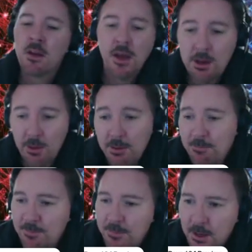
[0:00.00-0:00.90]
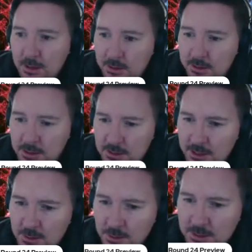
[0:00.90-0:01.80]
Anyway, so that's
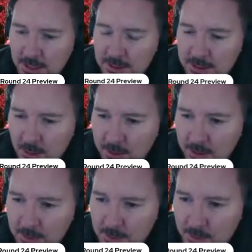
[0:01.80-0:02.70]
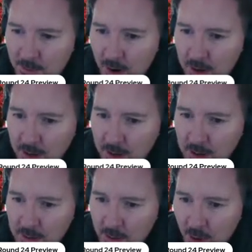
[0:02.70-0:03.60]
what the stats tell me. They must be right.
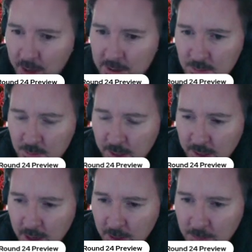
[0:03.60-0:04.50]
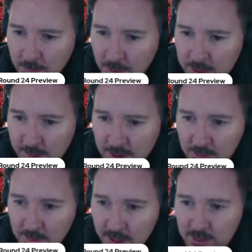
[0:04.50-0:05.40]
And the Knights, we smashed
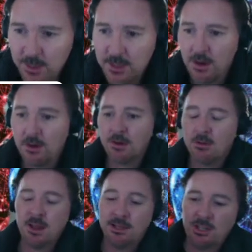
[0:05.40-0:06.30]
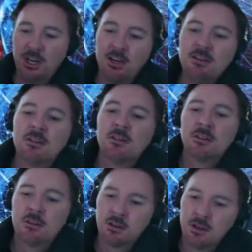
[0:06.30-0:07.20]
them last year,
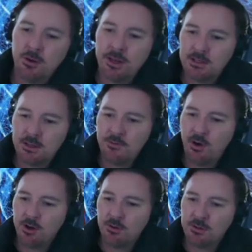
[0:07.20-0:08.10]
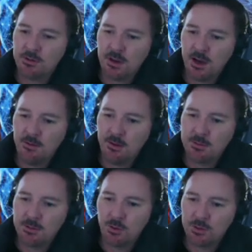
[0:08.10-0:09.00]
going into the finals. That
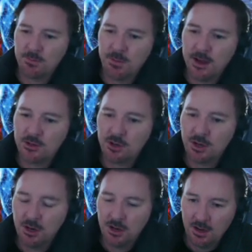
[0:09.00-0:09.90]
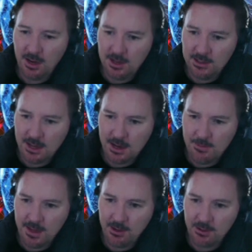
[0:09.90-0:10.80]
was an awesome match, and
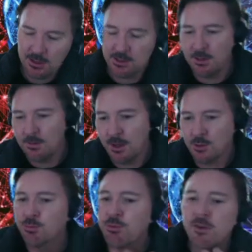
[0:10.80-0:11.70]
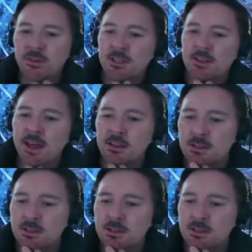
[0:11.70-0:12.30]
they got us in the match previous to that.